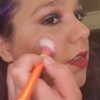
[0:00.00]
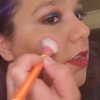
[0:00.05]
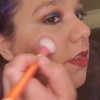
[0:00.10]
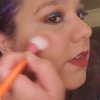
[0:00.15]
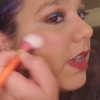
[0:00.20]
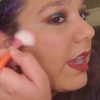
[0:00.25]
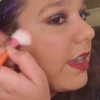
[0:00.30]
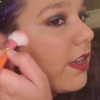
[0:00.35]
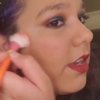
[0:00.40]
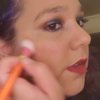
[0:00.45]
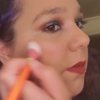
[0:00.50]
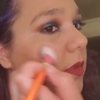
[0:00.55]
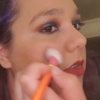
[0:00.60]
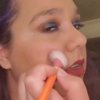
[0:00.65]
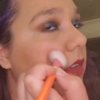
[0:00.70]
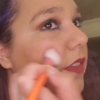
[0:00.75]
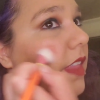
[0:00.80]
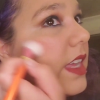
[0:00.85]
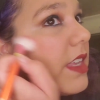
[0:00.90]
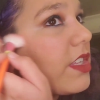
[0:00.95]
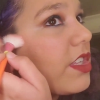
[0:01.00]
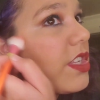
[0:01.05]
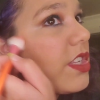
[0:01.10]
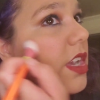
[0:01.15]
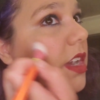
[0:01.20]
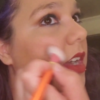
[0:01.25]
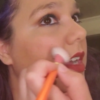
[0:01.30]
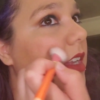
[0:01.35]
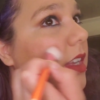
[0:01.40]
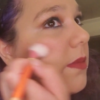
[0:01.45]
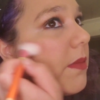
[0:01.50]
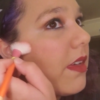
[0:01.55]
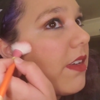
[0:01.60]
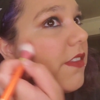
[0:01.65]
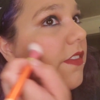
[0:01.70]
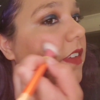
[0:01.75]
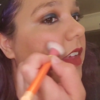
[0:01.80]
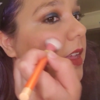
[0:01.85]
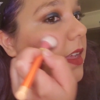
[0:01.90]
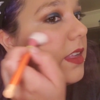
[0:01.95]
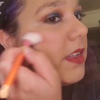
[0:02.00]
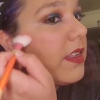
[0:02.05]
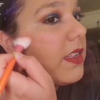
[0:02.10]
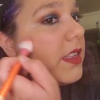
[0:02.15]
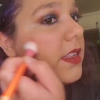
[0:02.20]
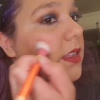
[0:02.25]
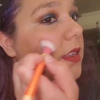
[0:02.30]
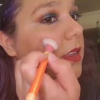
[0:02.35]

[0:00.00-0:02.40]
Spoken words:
Don't add too much of that shine to my face.